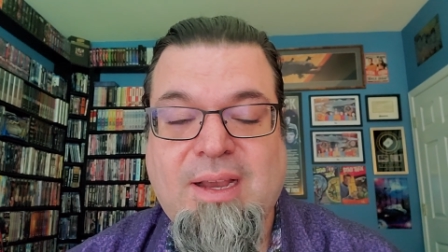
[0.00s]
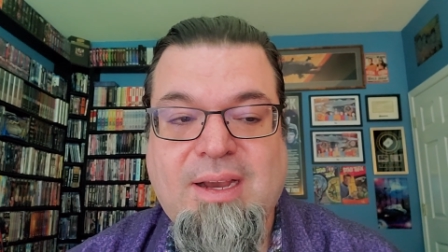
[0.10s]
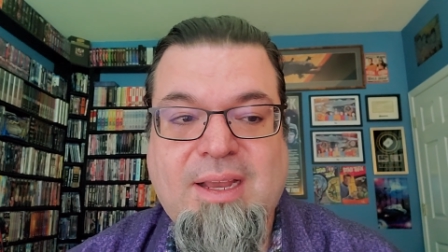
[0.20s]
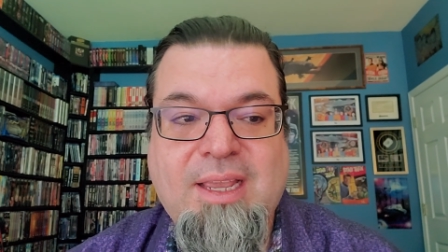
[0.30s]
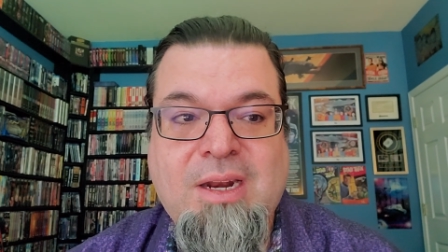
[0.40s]

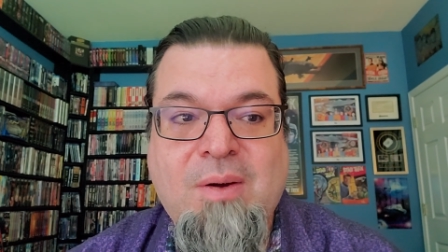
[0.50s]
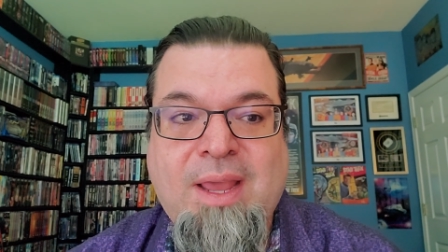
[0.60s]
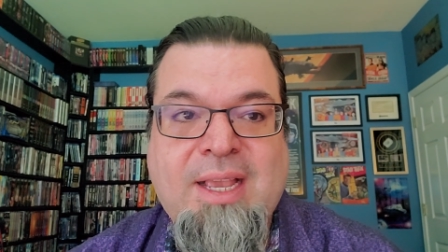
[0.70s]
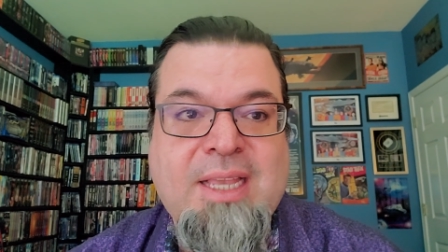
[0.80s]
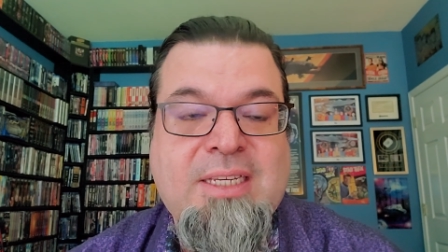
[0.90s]
uh, you know,
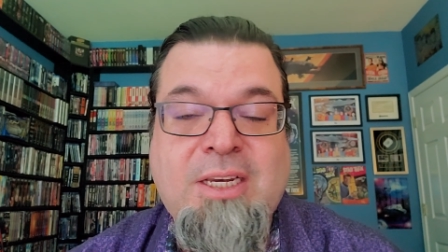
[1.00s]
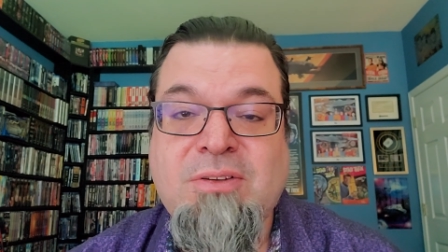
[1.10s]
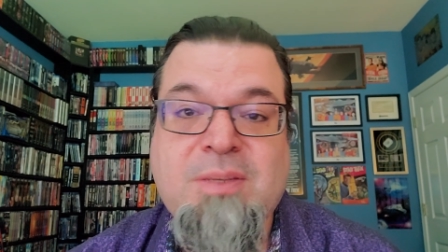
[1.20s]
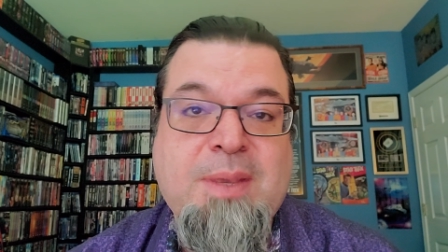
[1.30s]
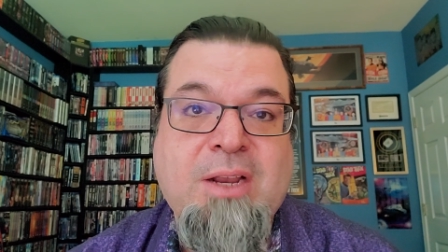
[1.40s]
and it
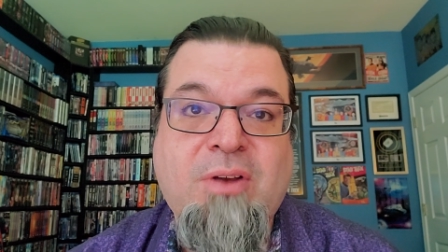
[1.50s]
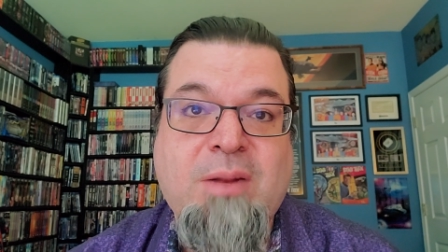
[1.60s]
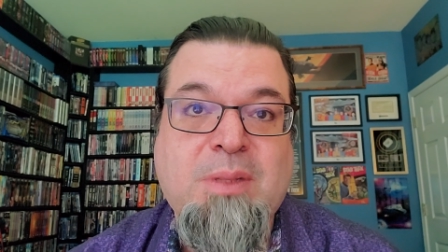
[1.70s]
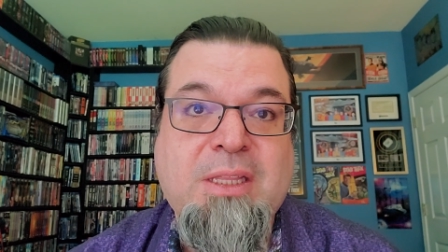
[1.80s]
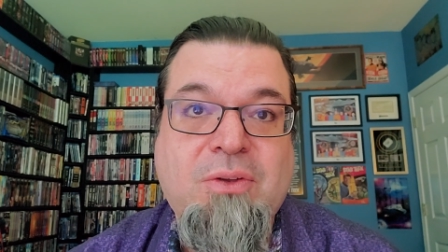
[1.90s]
continues to be
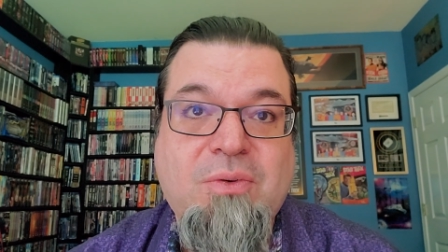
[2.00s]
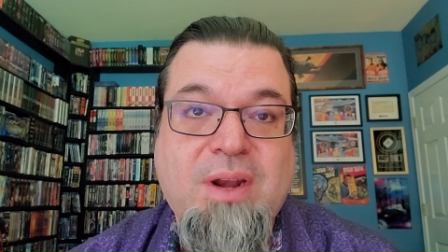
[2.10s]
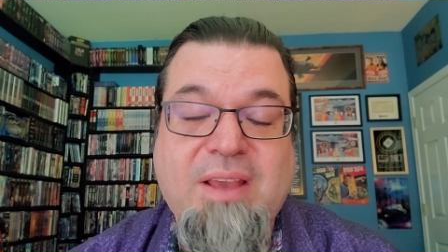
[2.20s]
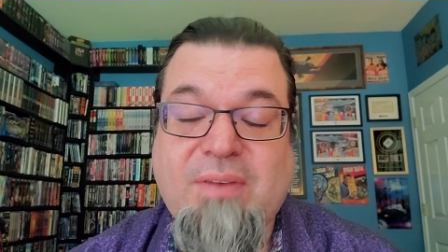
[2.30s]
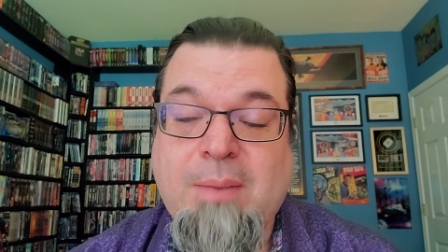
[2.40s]
incredibly lucrative.